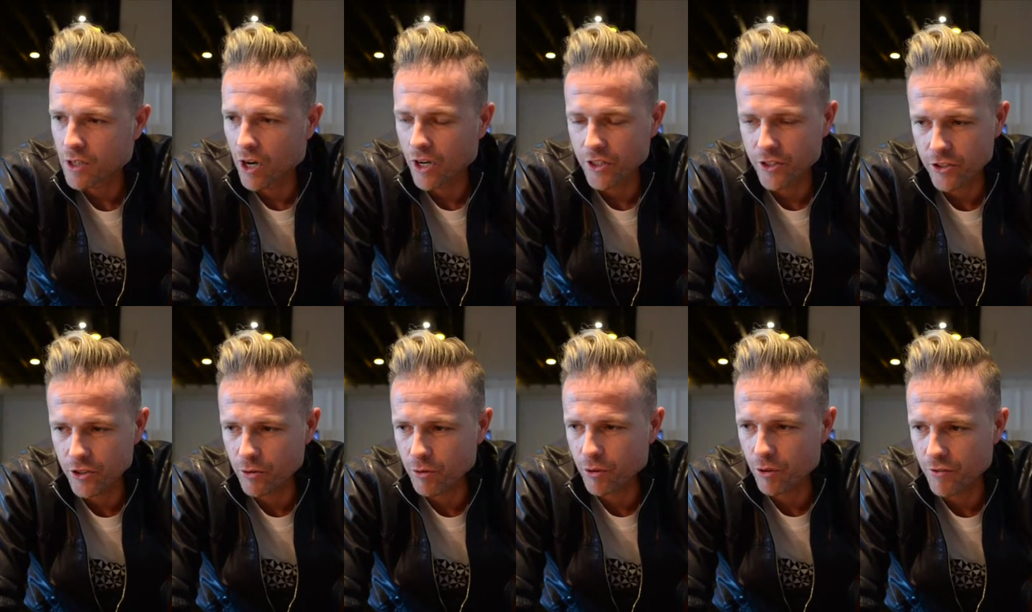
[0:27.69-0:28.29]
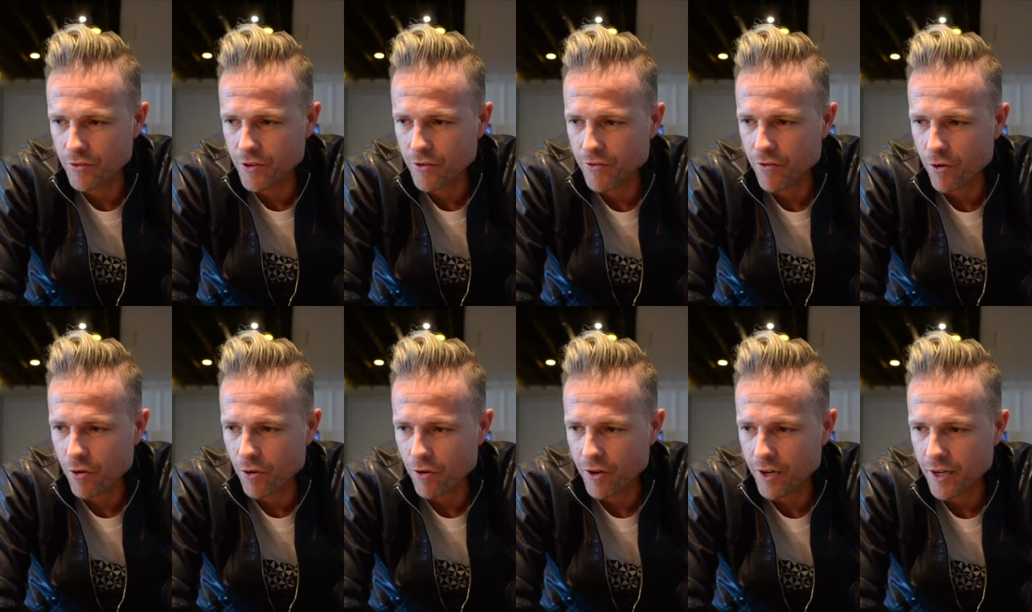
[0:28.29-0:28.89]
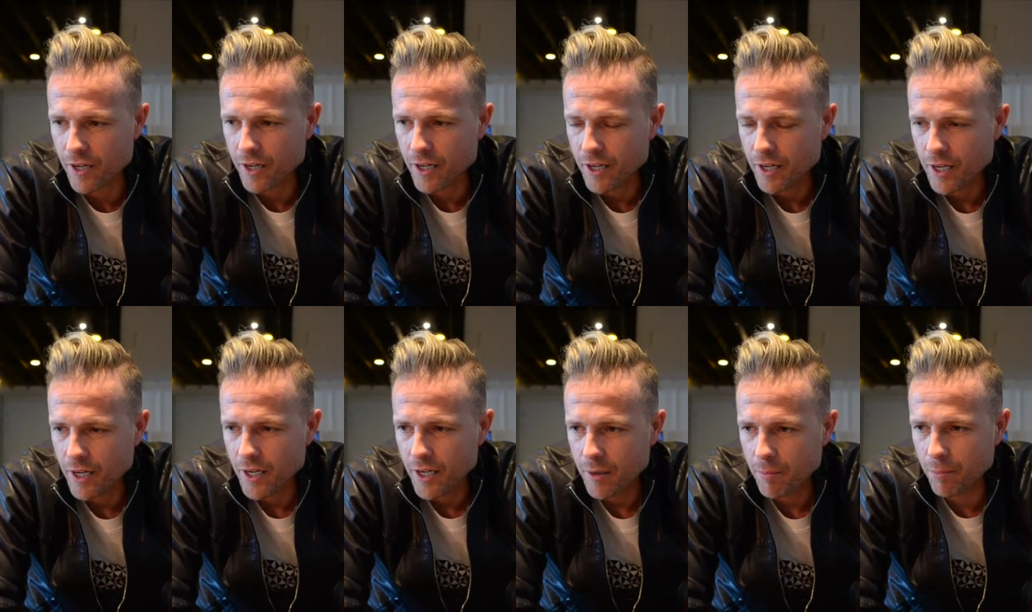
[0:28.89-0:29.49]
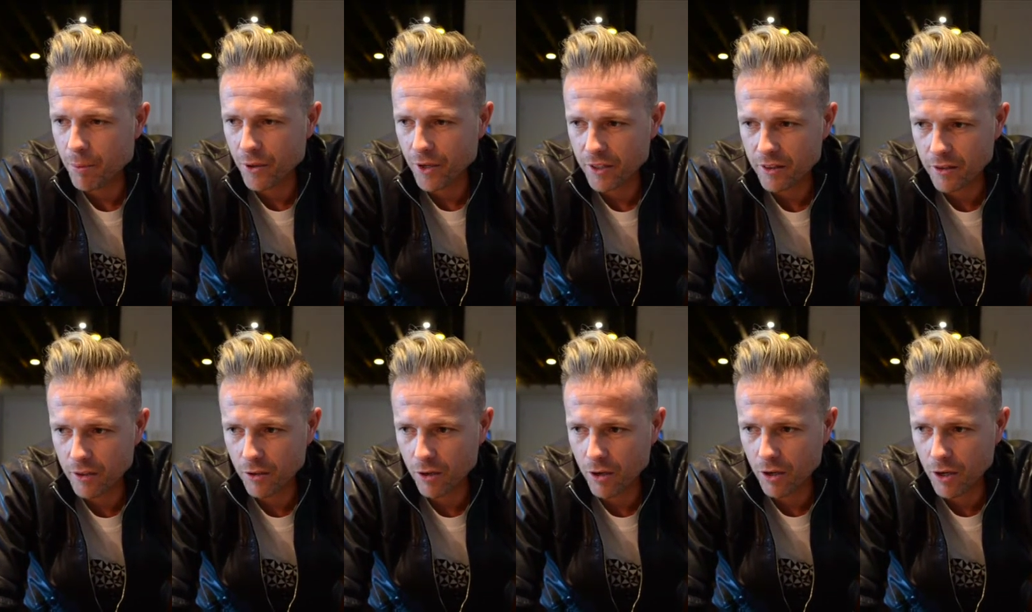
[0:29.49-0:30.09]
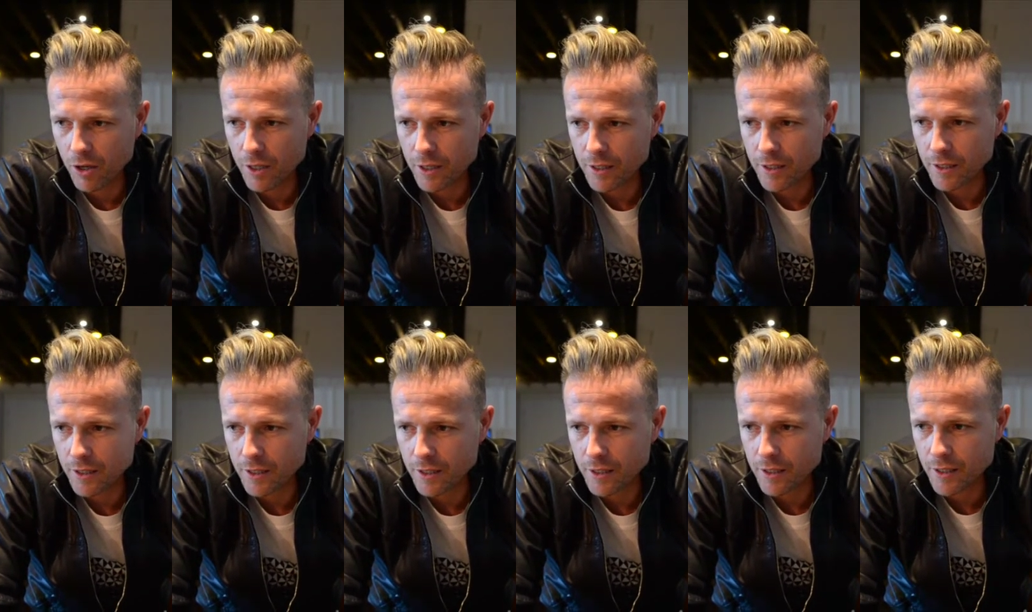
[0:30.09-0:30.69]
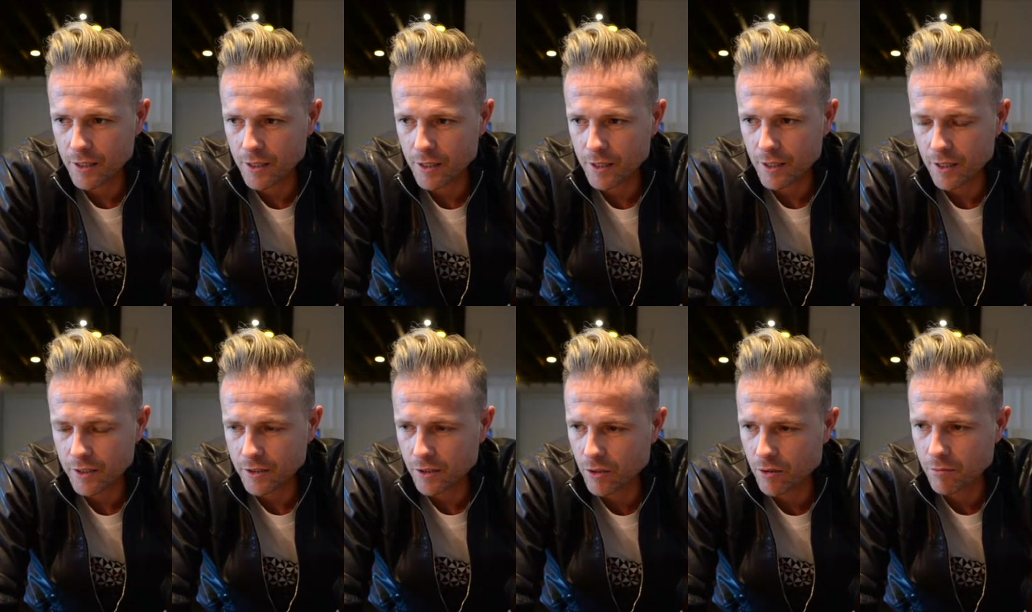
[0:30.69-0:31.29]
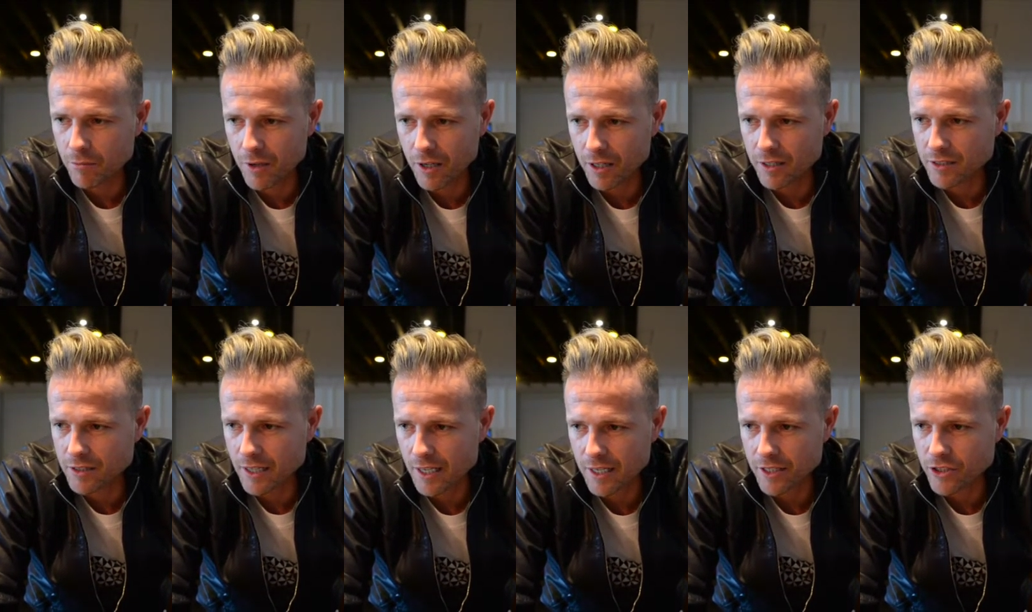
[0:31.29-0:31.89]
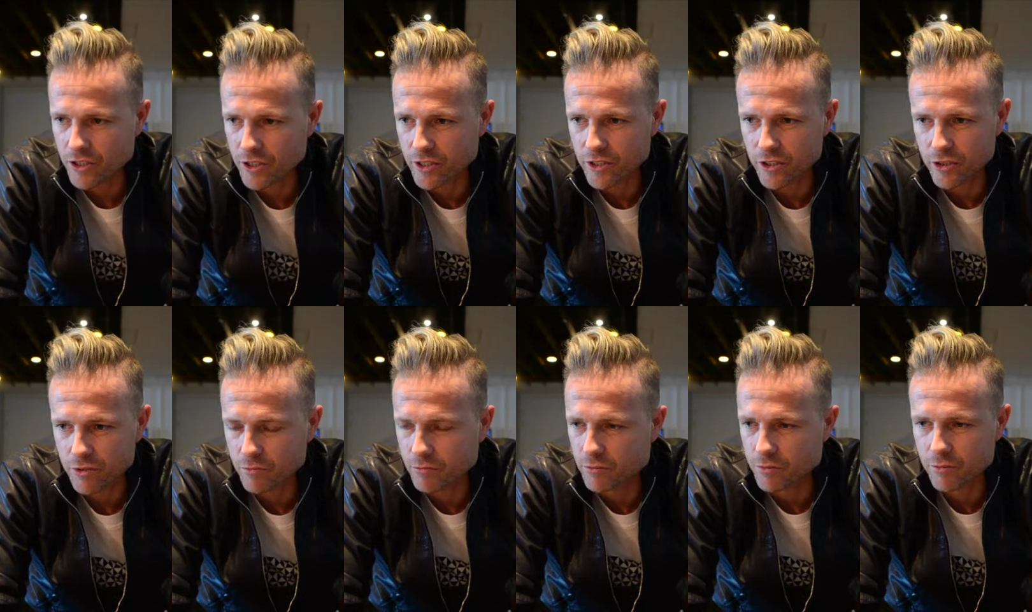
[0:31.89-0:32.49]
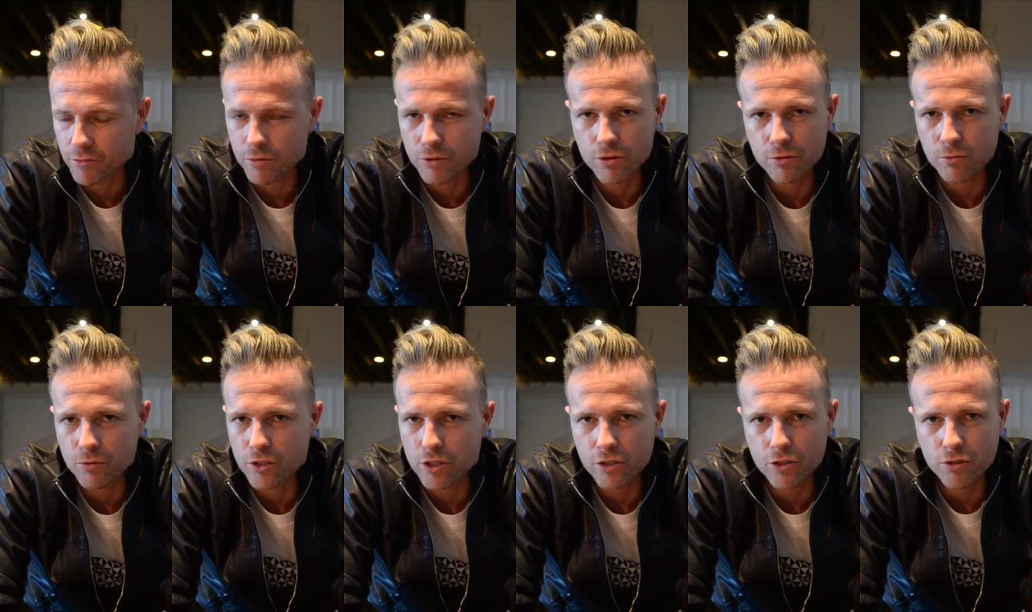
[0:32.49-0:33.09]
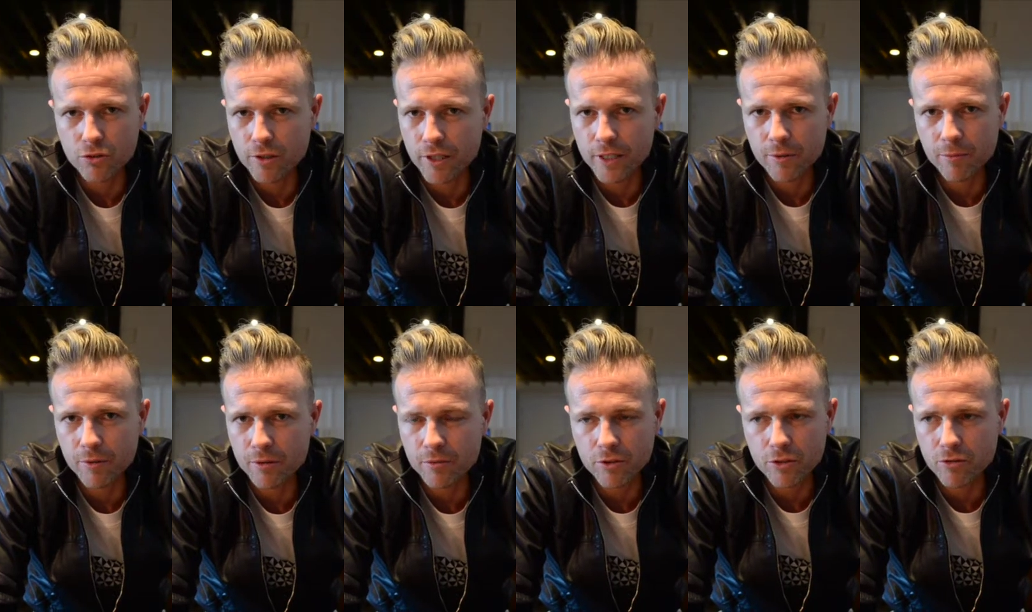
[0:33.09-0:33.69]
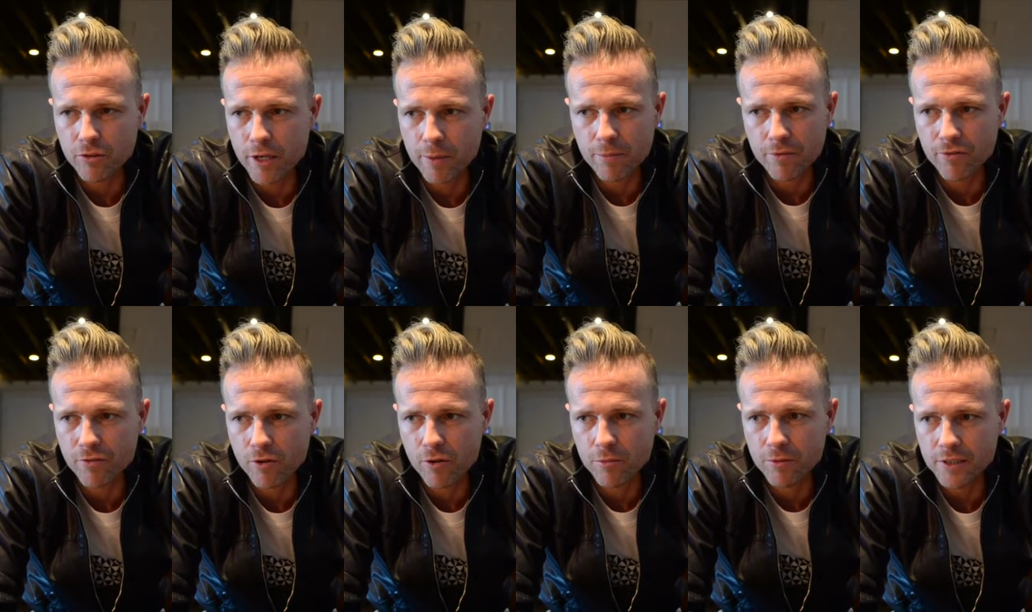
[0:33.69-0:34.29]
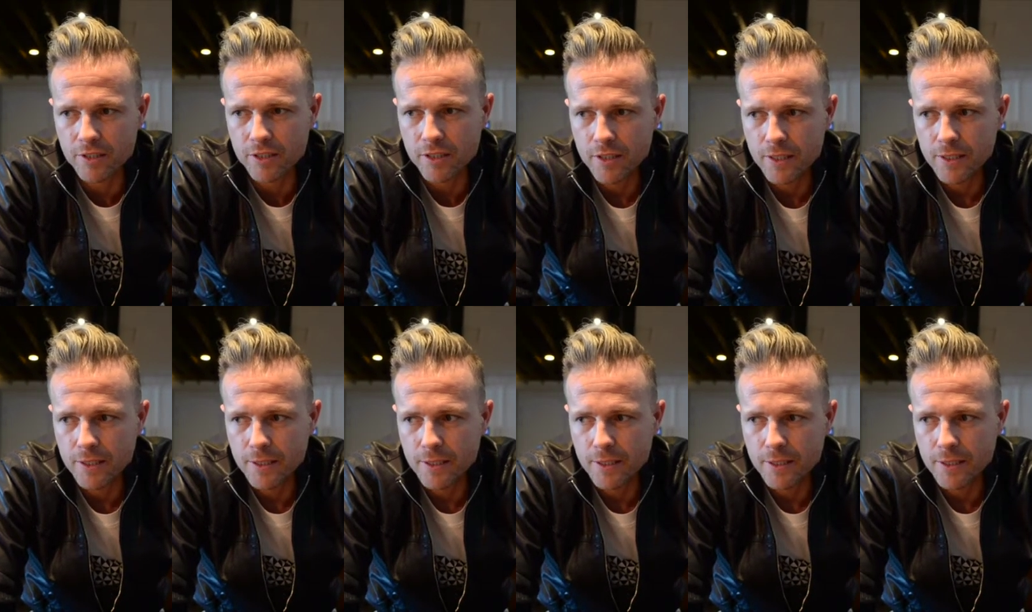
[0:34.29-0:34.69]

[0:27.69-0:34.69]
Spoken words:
I do love Euphoria, but I thought Mons last year was incredible. It was a great performance.